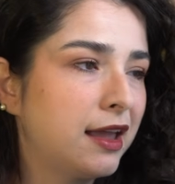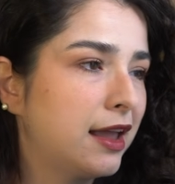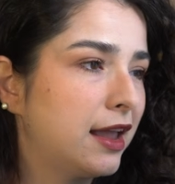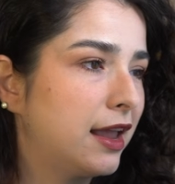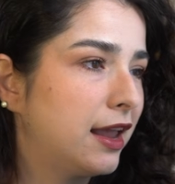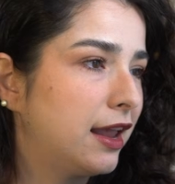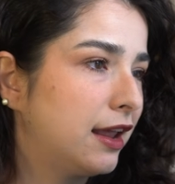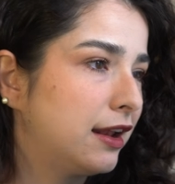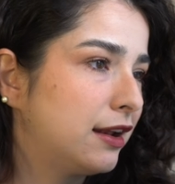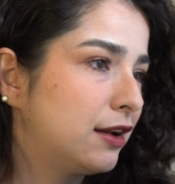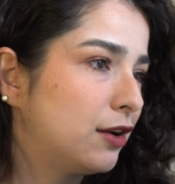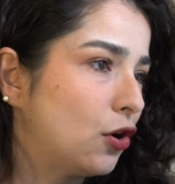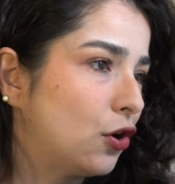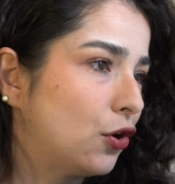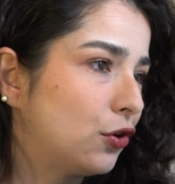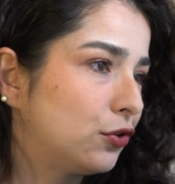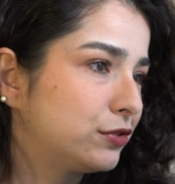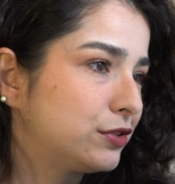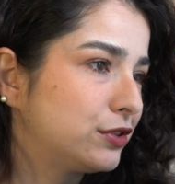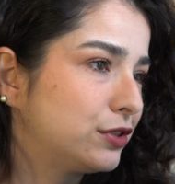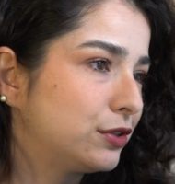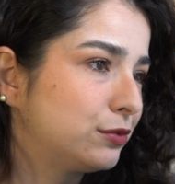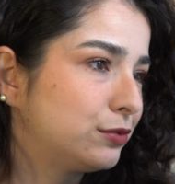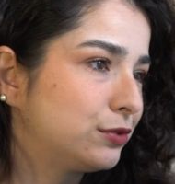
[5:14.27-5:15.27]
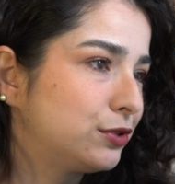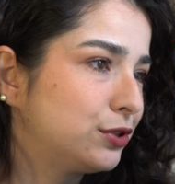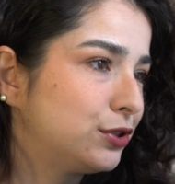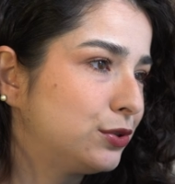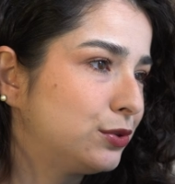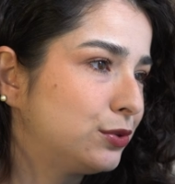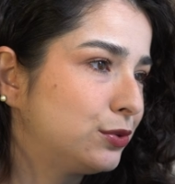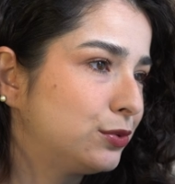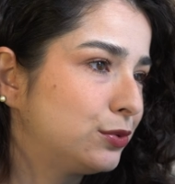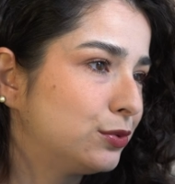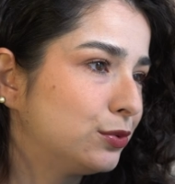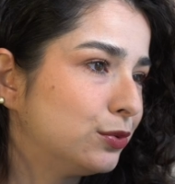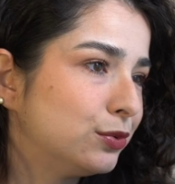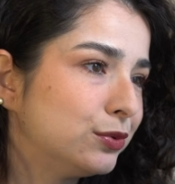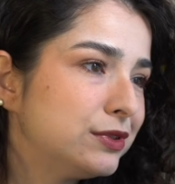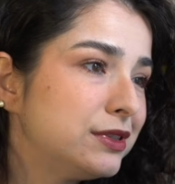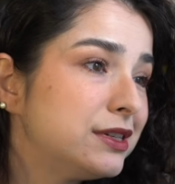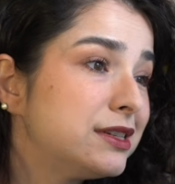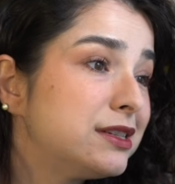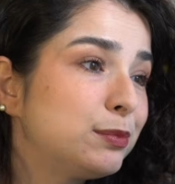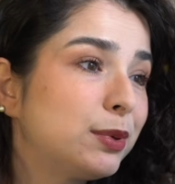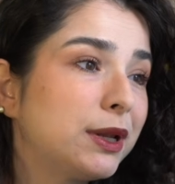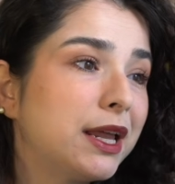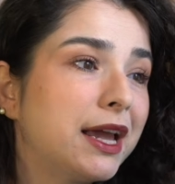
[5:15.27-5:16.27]
and also to
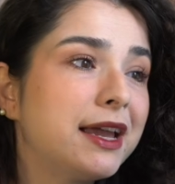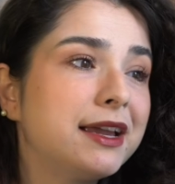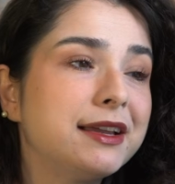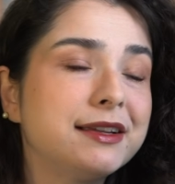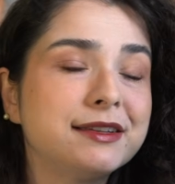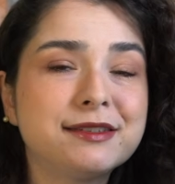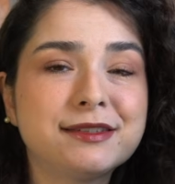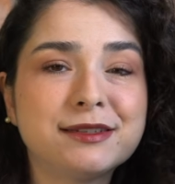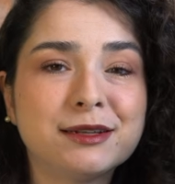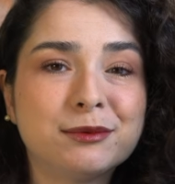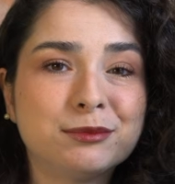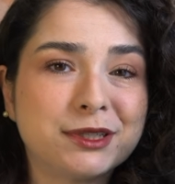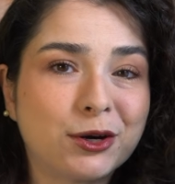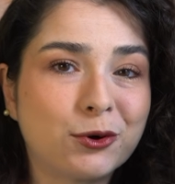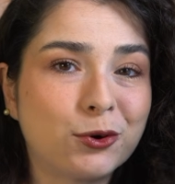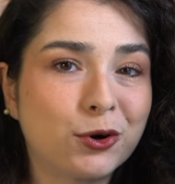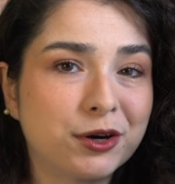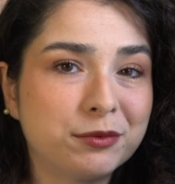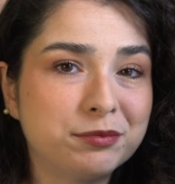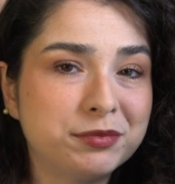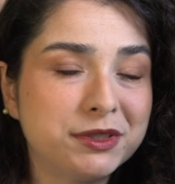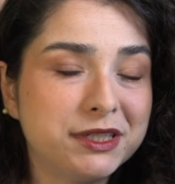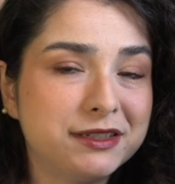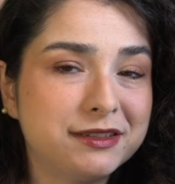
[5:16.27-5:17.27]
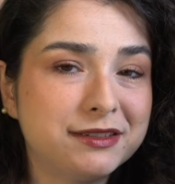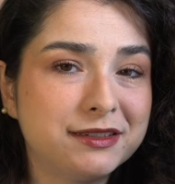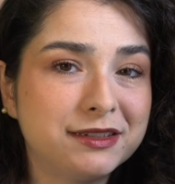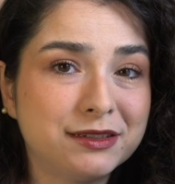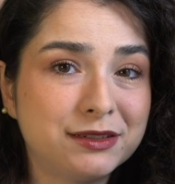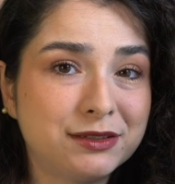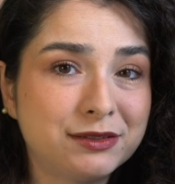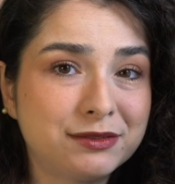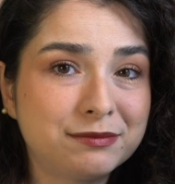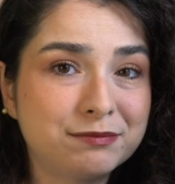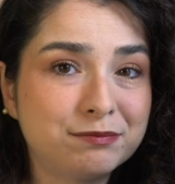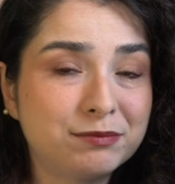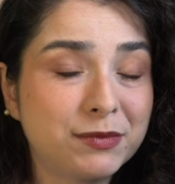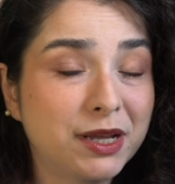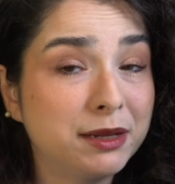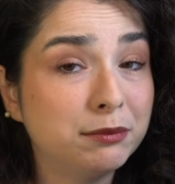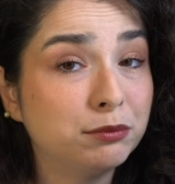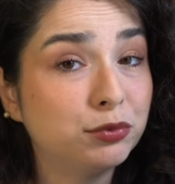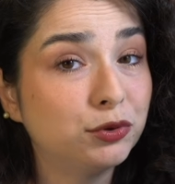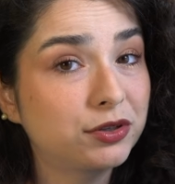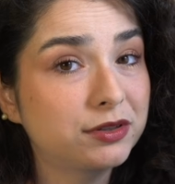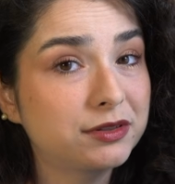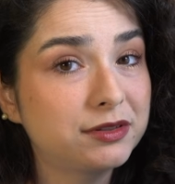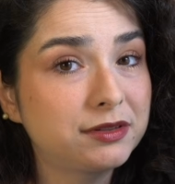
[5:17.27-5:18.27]
display some decor pieces and
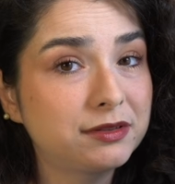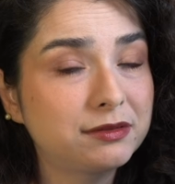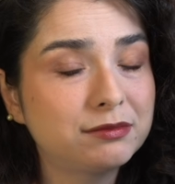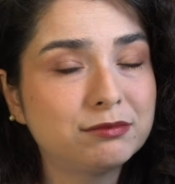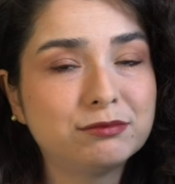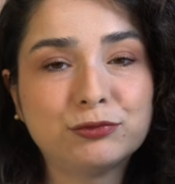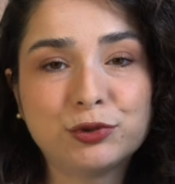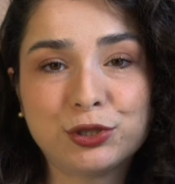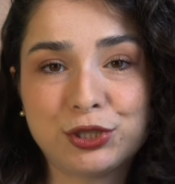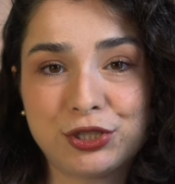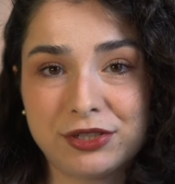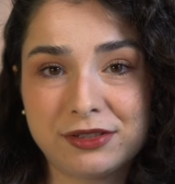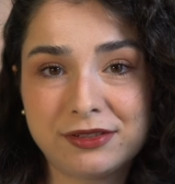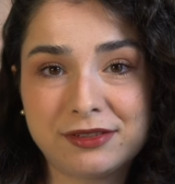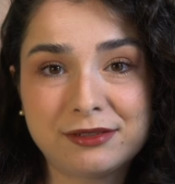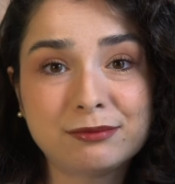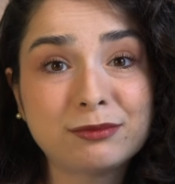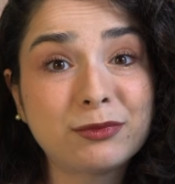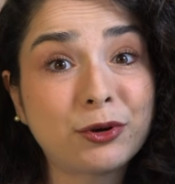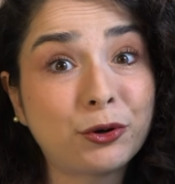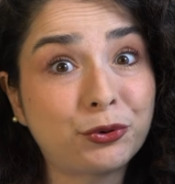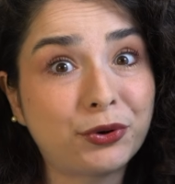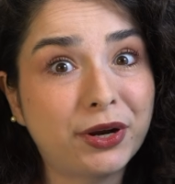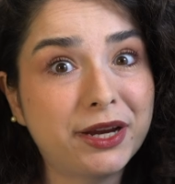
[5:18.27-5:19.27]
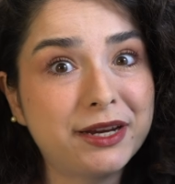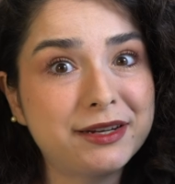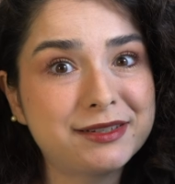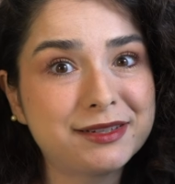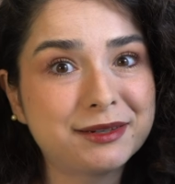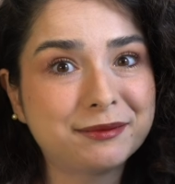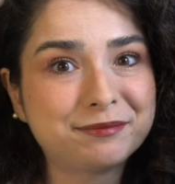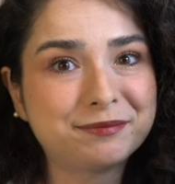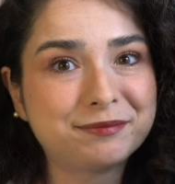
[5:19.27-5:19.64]
books, which is great.